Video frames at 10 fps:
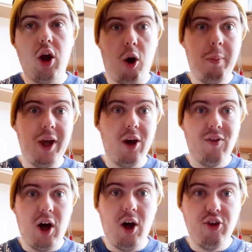copy
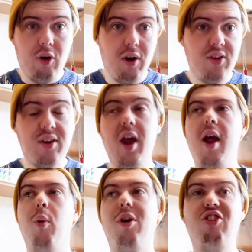of R. Doris,
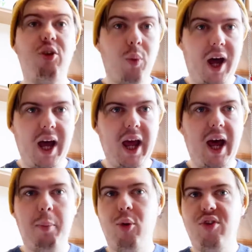which is why
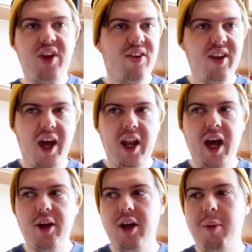I put £6.99
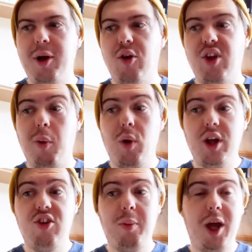on it, because I
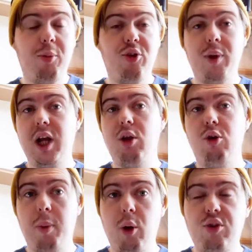wanted to be able to
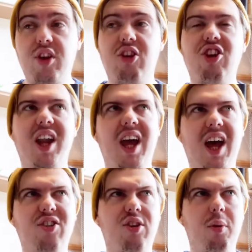include postage and I
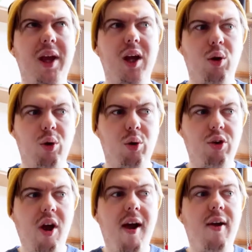had to
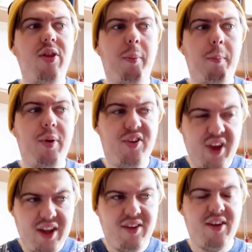include the
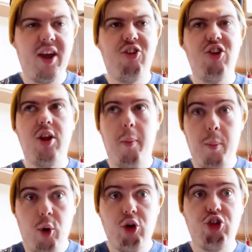percentage
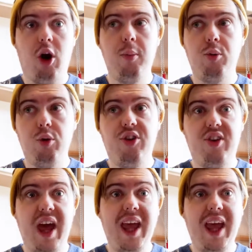that bookshops would